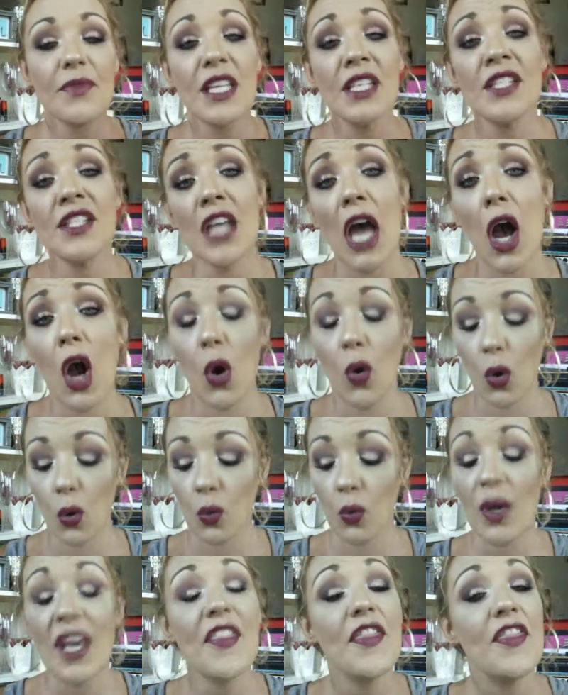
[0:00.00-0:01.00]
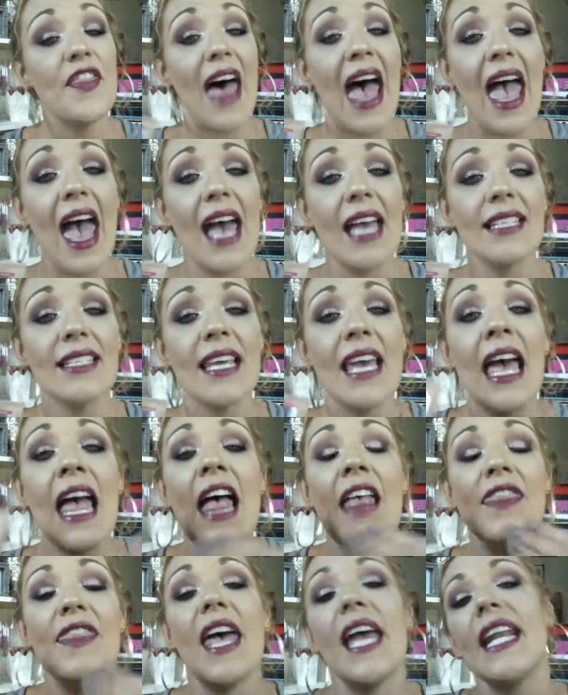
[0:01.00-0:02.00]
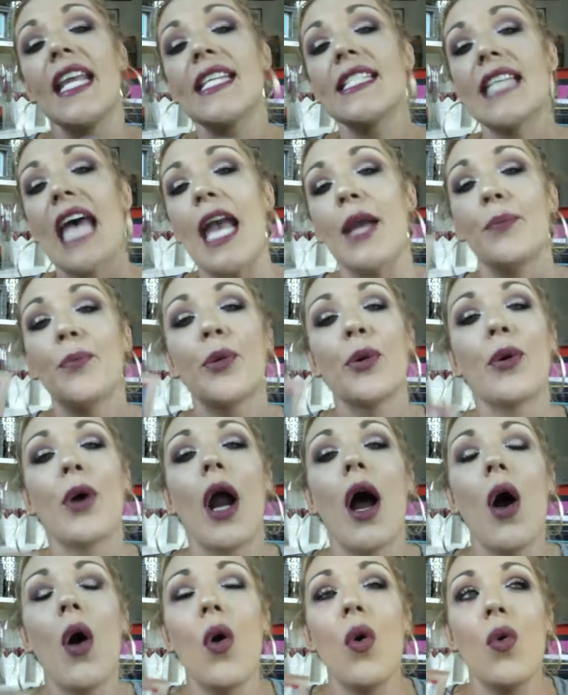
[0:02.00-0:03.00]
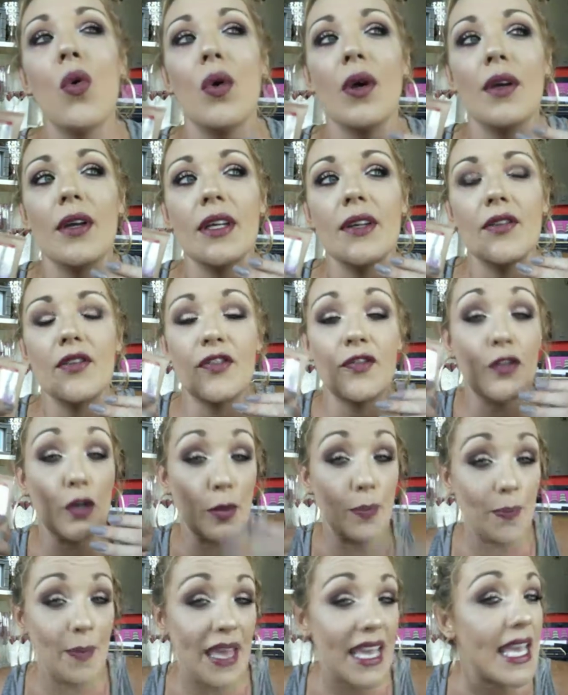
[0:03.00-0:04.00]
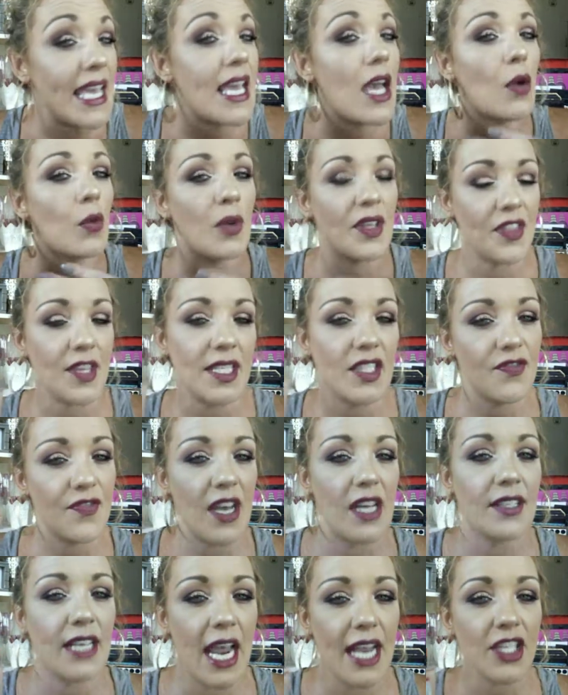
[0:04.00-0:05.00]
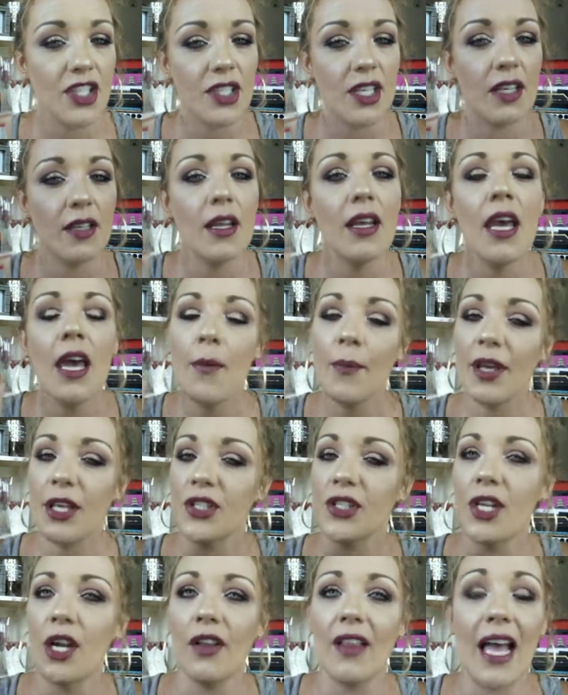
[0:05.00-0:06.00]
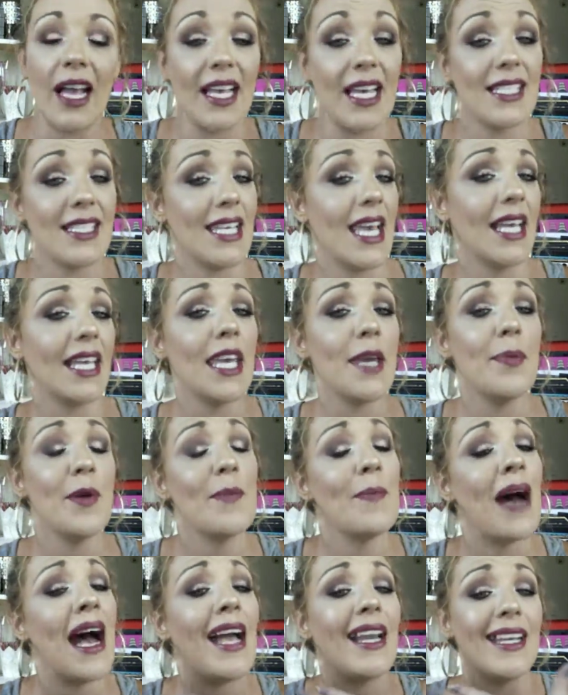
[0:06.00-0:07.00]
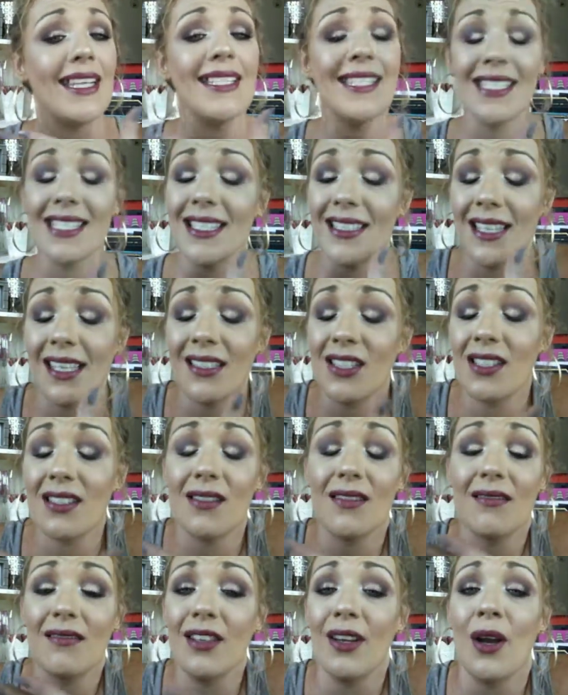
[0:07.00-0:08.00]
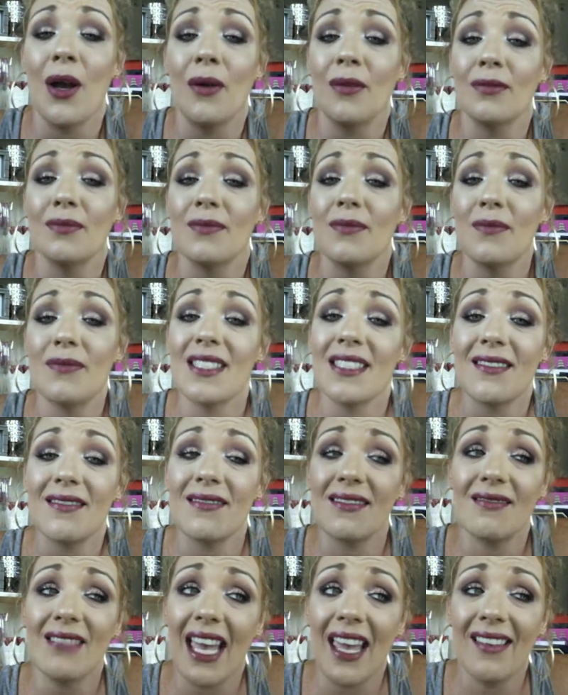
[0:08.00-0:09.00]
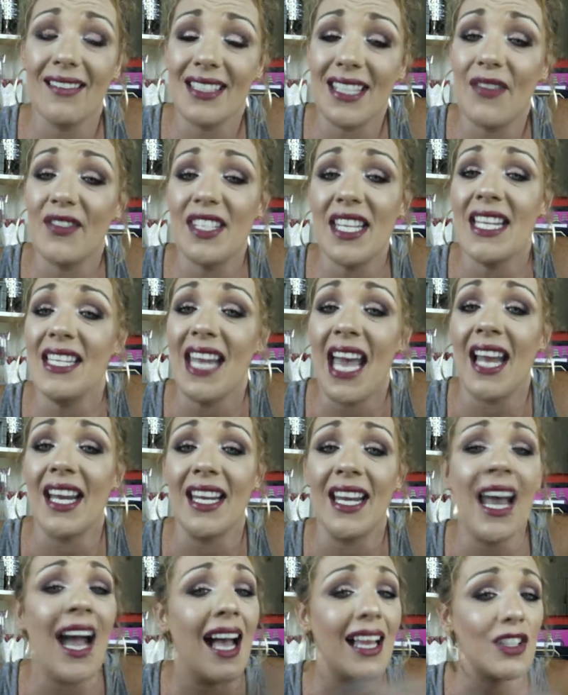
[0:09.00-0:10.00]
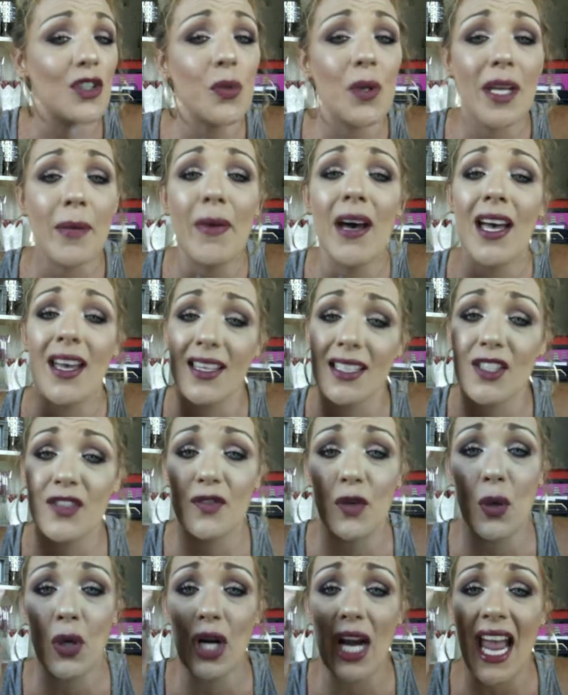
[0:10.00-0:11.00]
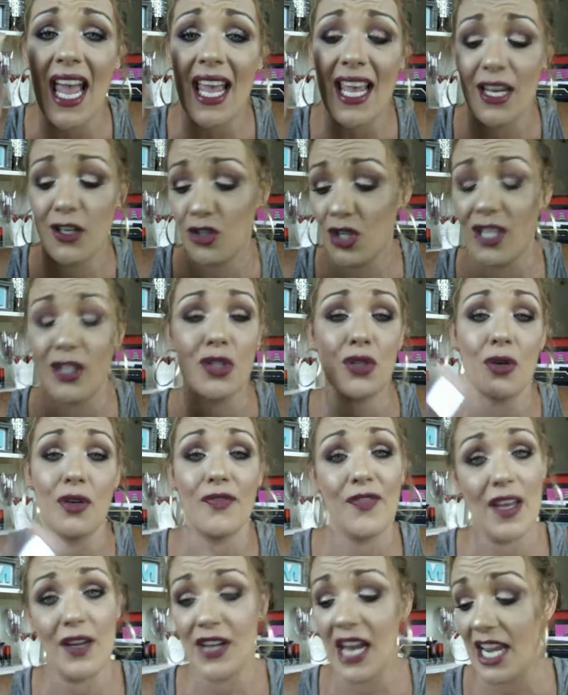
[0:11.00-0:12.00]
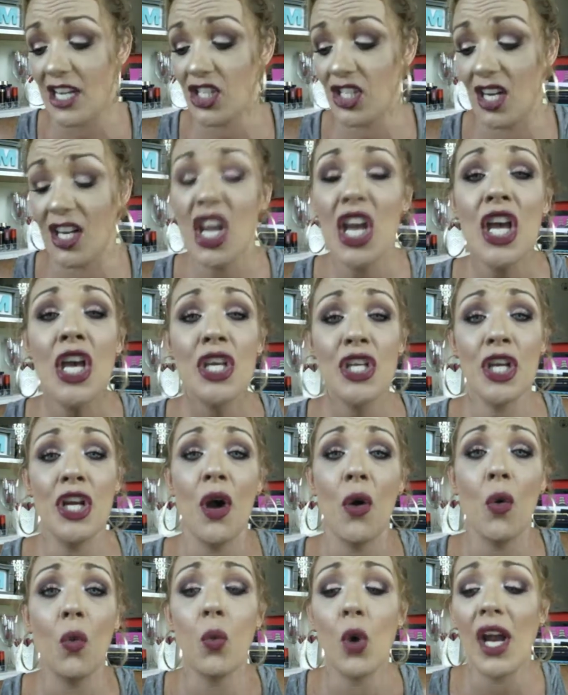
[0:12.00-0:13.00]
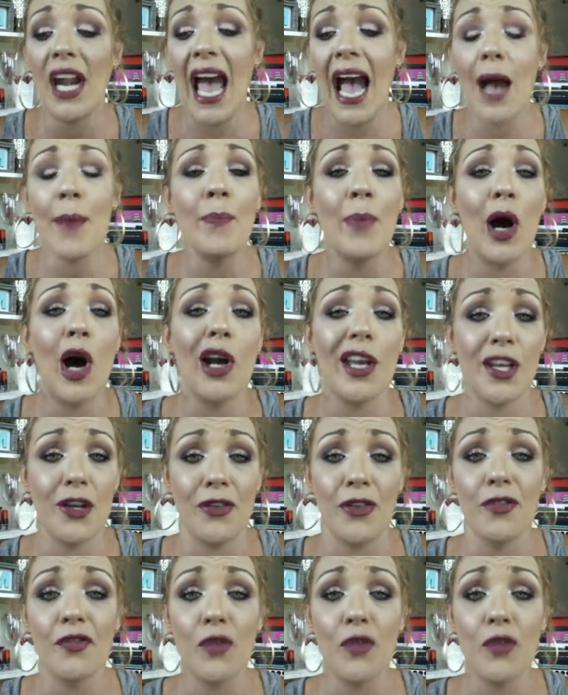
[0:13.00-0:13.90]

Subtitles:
So, with that, that is a pro for me with this foundation, because, you know, like I said, keep in mind, it's you know, $17.99, $20 for a drugstore foundation. You know, what I bought here,